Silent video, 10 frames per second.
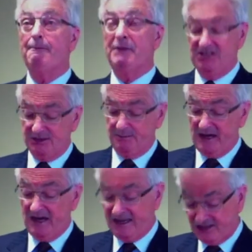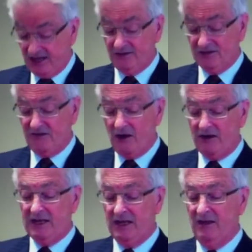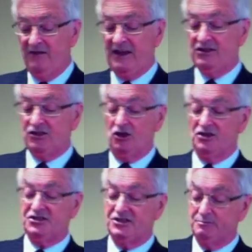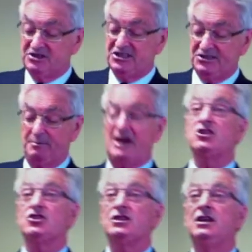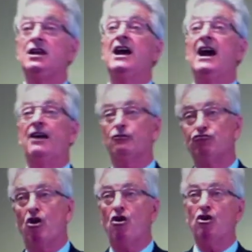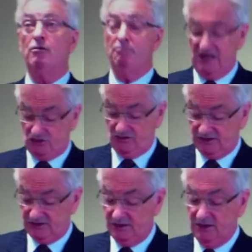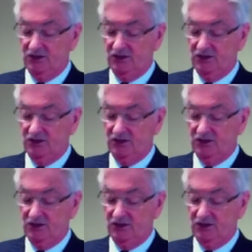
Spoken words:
attendance voting, that is cost and participation, are the wrong metrics.